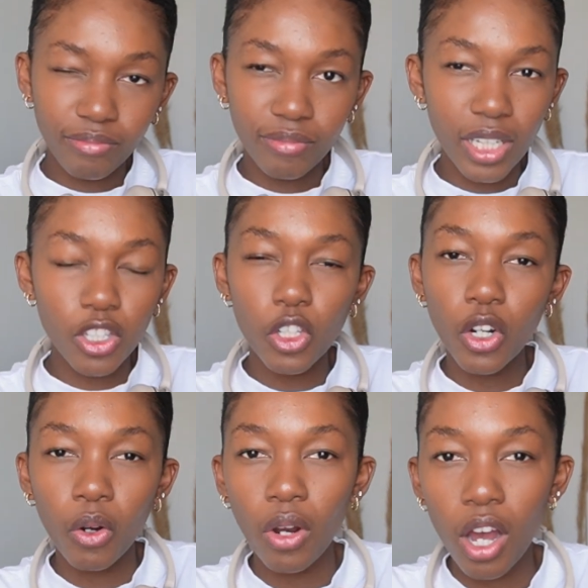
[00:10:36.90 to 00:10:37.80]
It's
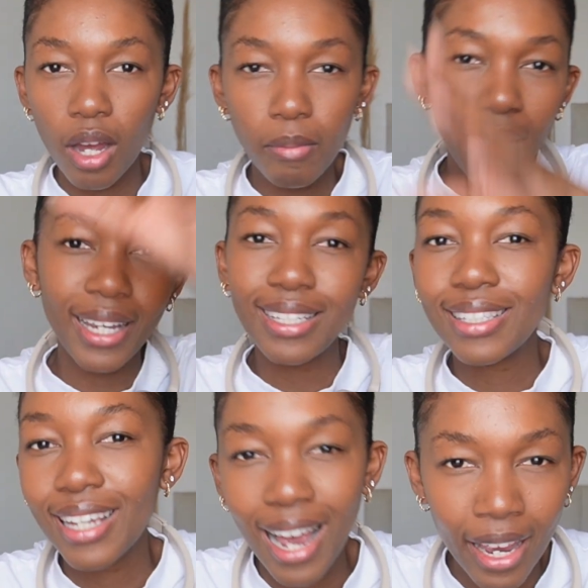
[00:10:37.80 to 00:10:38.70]
no longer my
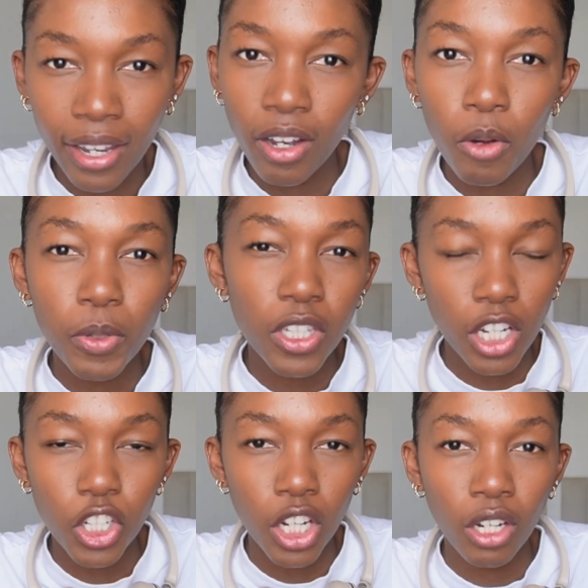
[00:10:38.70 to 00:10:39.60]
entire
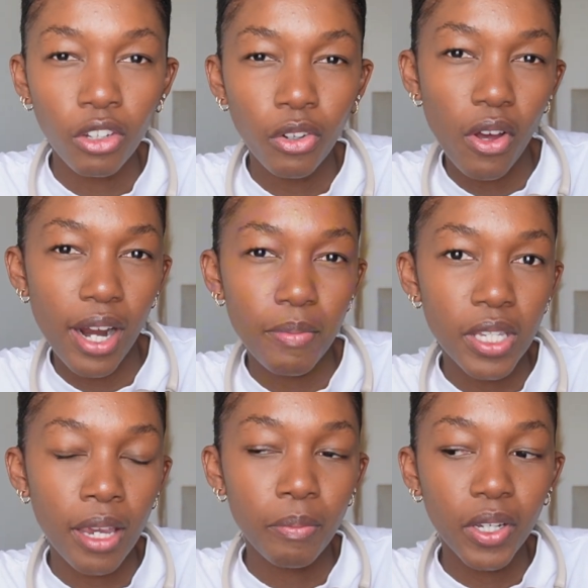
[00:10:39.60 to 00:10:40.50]
obsession, you know what I'm
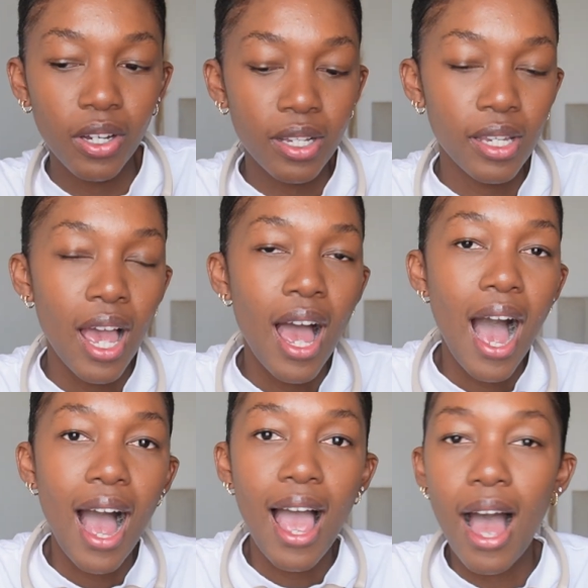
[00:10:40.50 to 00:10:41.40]
saying? Because
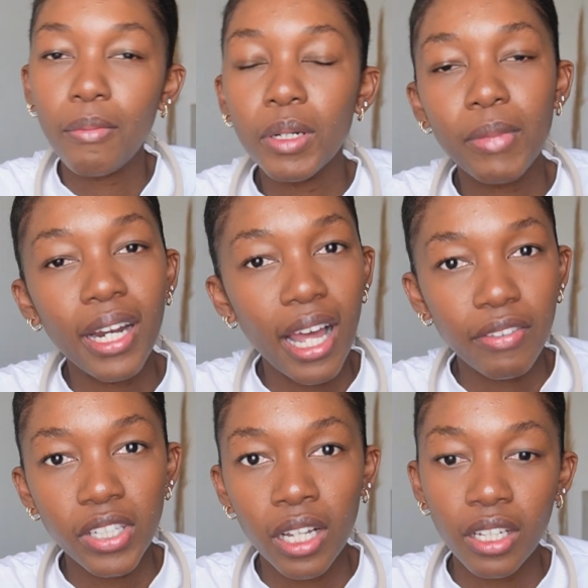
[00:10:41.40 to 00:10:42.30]
I am in my
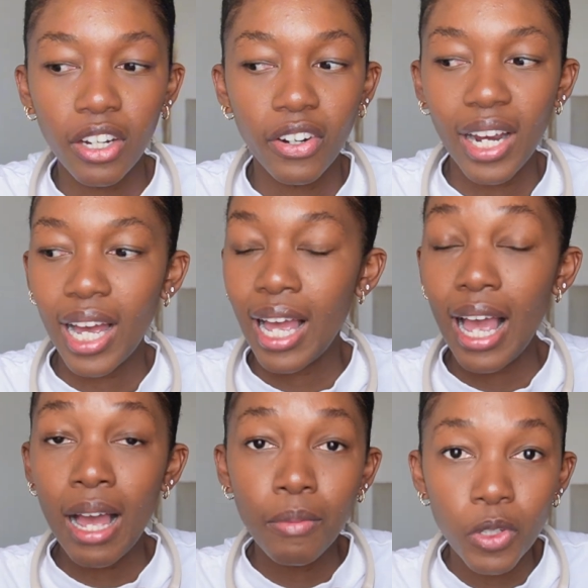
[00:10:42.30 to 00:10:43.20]
lifestyle era. I
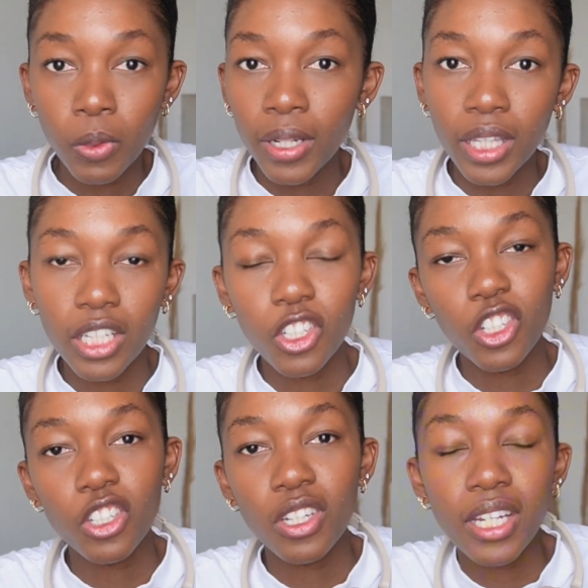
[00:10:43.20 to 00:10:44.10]
am doing this
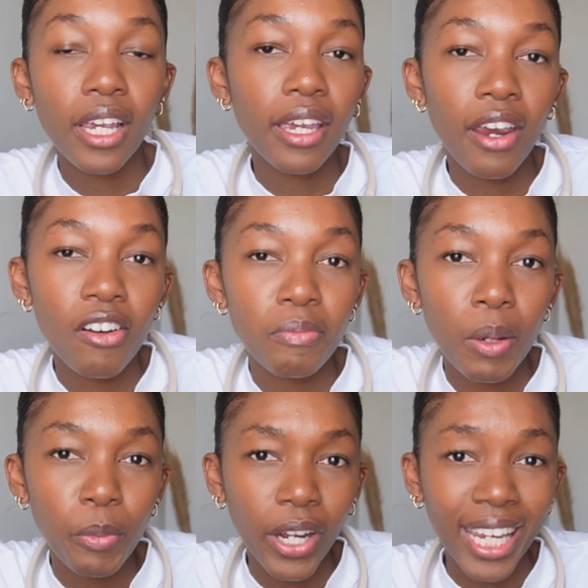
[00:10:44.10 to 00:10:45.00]
just to take care of my
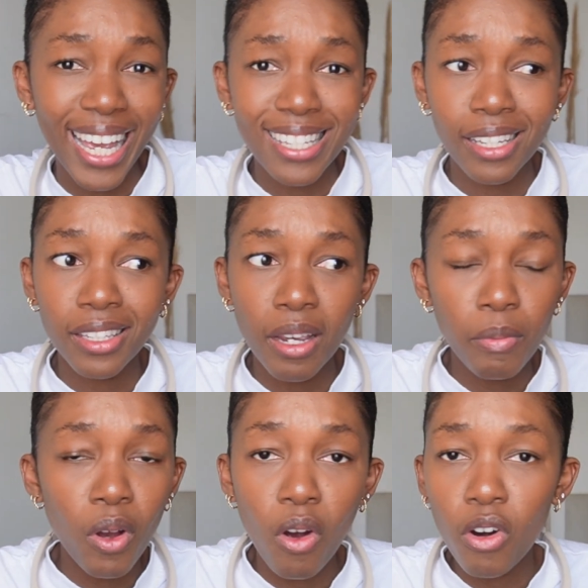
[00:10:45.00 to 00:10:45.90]
body as a
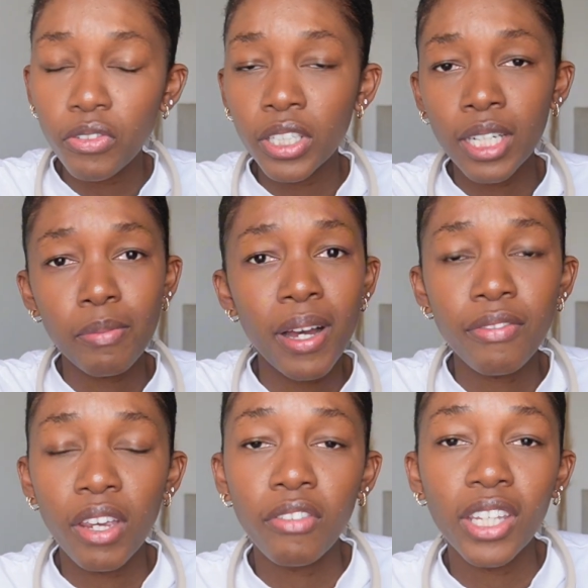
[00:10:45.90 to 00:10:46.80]
temple over and
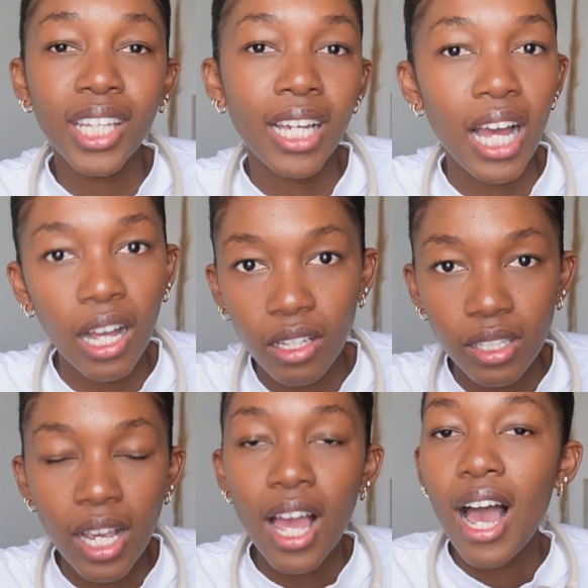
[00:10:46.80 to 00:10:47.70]
above everything
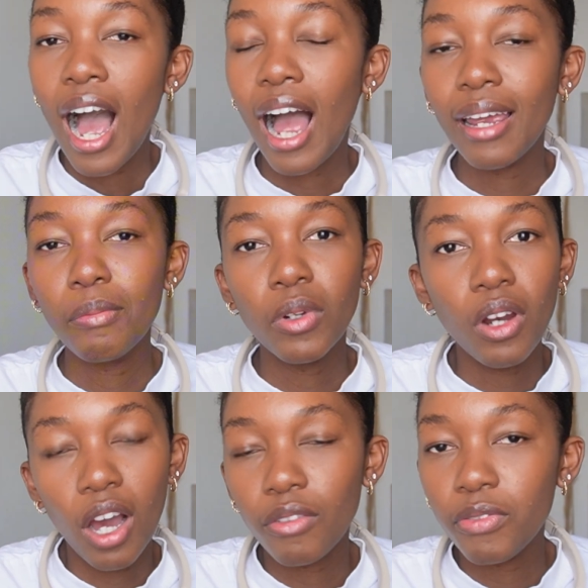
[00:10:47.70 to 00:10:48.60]
else. I am
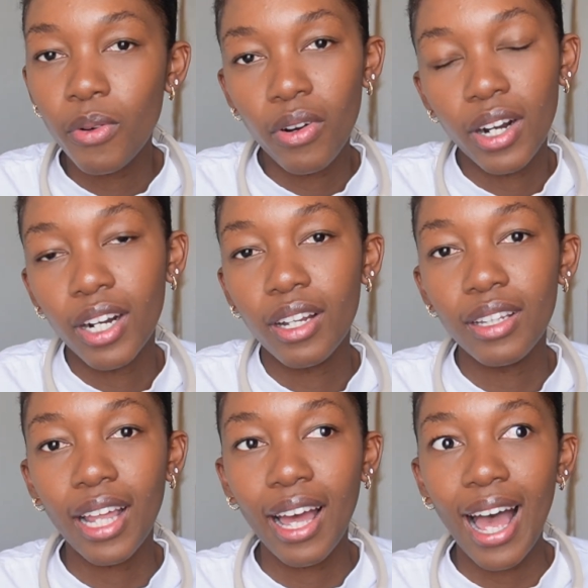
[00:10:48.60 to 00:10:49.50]
not for
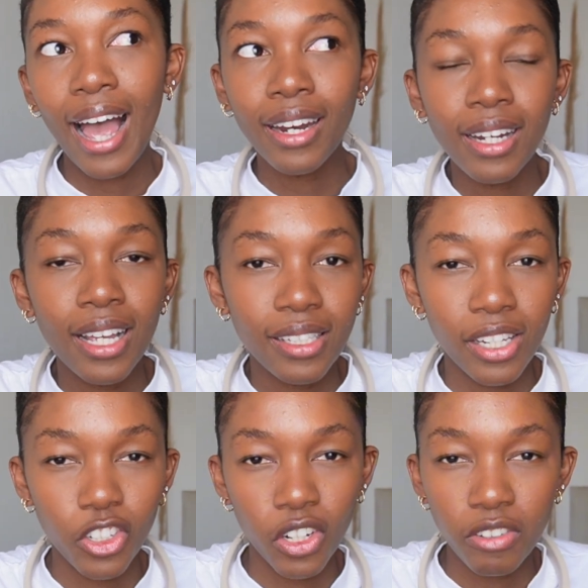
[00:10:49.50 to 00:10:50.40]
the
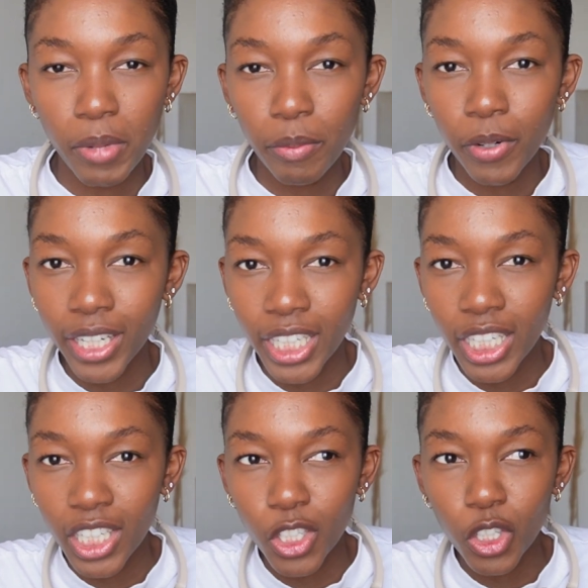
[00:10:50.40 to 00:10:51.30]
idolization of my
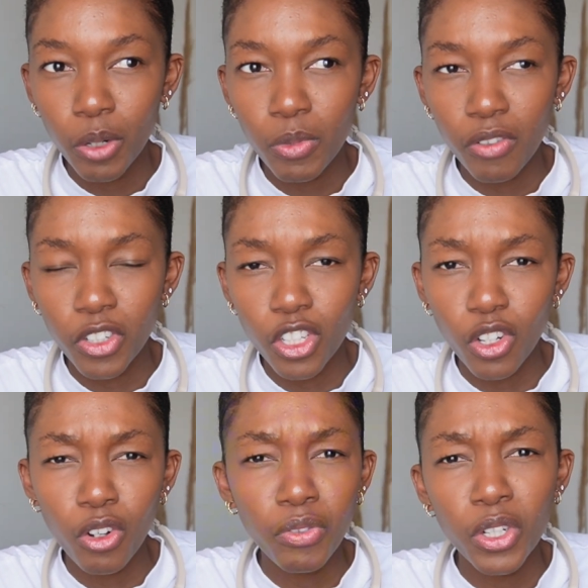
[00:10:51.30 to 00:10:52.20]
body in terms of
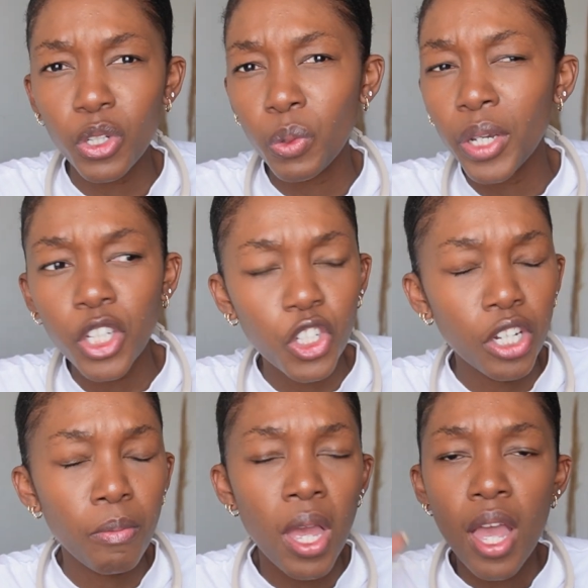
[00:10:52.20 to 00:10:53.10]
just overdoing
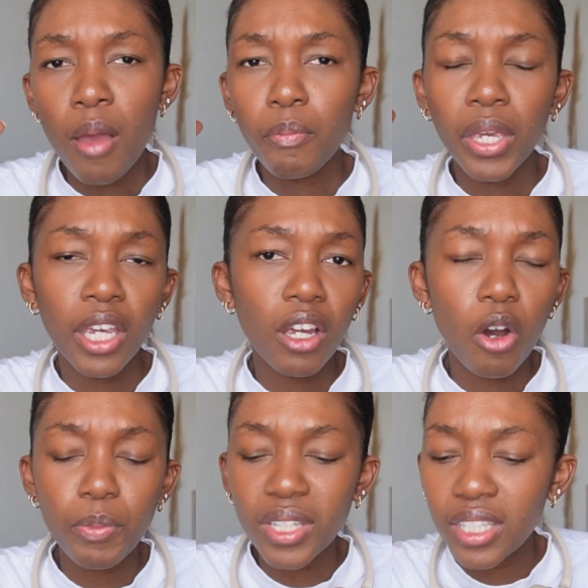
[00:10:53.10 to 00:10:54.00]
gym, being
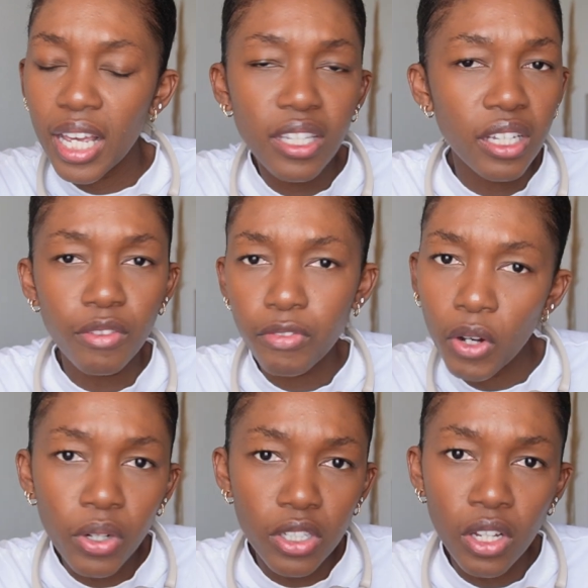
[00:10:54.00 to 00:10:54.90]
obsessed and
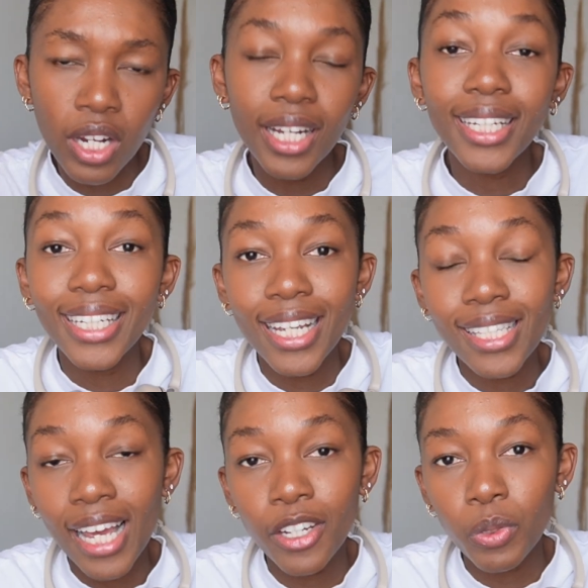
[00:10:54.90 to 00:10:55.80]
focused on it. Yes,
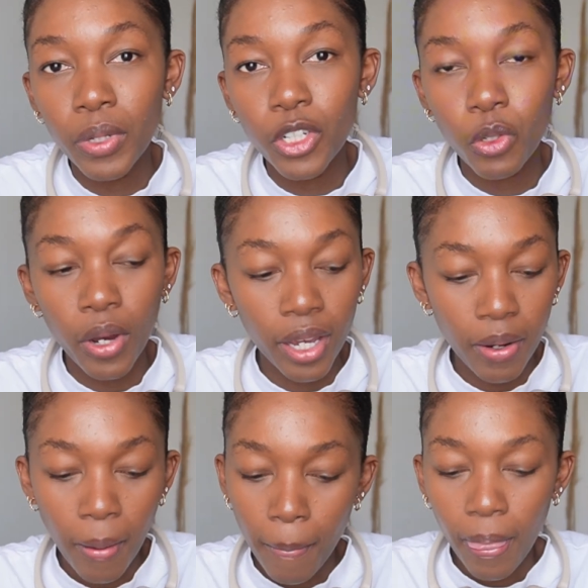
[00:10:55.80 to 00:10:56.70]
I do enjoy it,
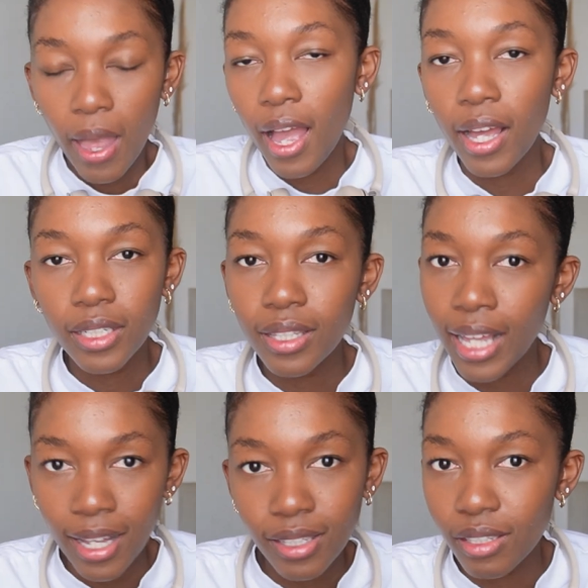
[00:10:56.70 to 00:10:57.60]
and
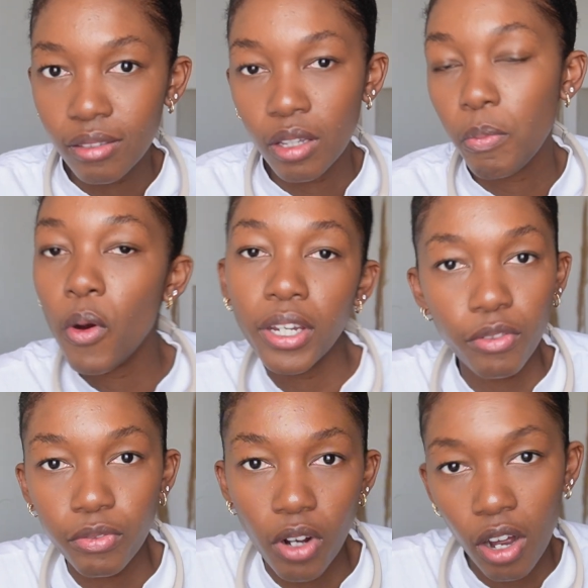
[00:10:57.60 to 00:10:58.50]
that's the point
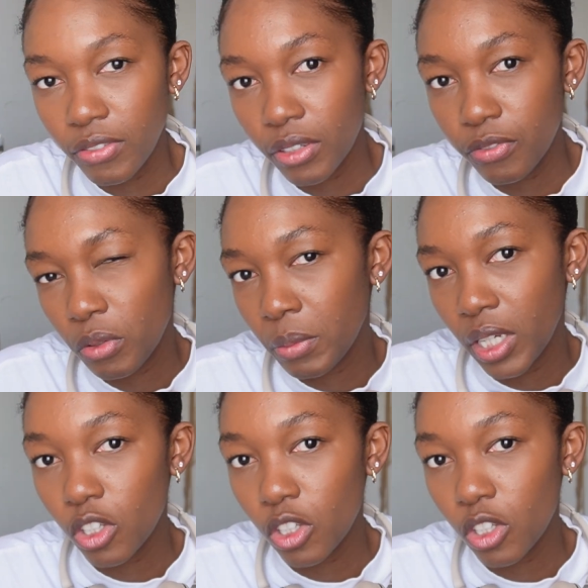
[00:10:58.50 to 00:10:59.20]
of it for me.